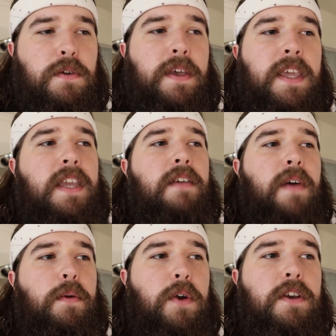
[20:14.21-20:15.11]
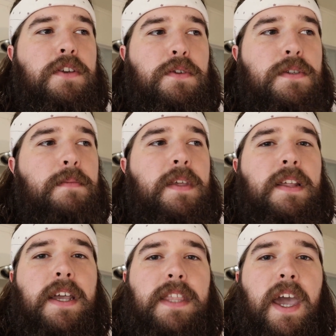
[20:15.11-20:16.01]
So I think if I were to do
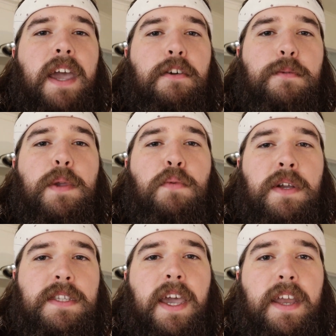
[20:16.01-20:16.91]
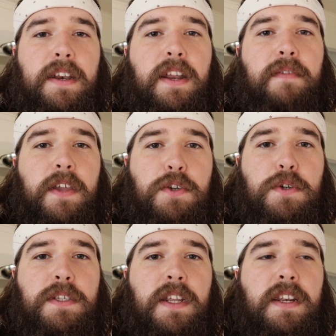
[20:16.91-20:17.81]
something like that, it would be once I had enough
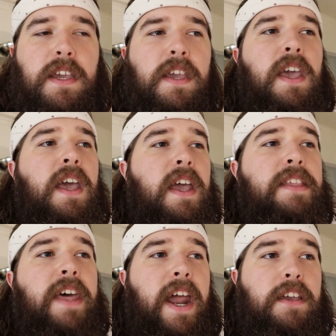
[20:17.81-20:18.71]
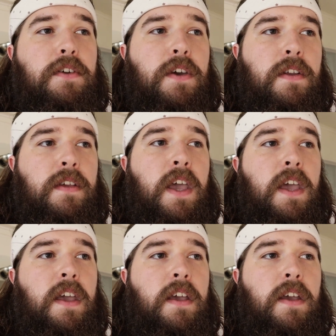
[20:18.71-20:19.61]
interest in it that I could
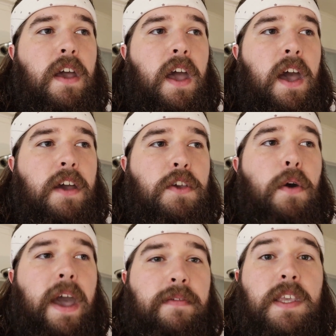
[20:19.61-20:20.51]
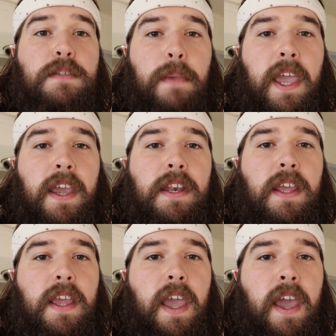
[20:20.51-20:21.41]
go have these made
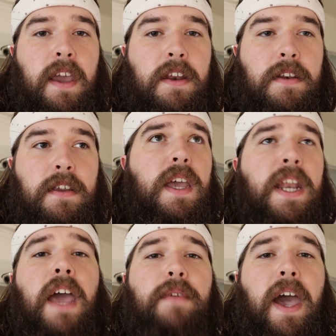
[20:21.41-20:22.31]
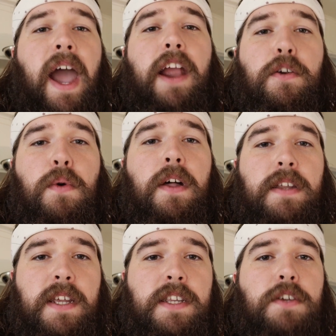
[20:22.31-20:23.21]
and have a higher
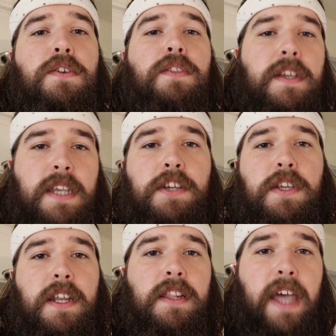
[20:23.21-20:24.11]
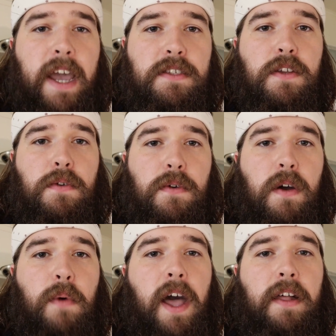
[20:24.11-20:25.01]
quality t-shirt that's actually going to last you
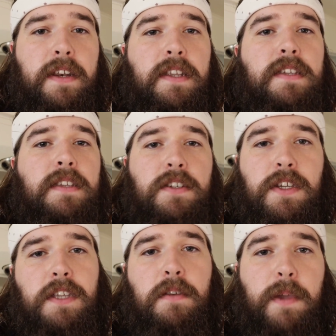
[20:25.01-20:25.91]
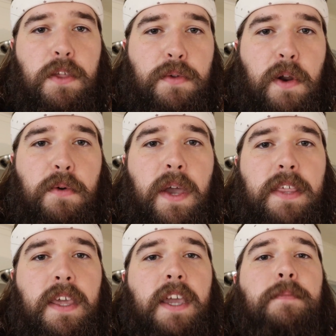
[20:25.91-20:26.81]
a while and isn't just going to be a throwaway
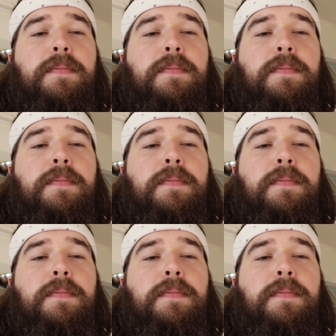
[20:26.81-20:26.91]
thing.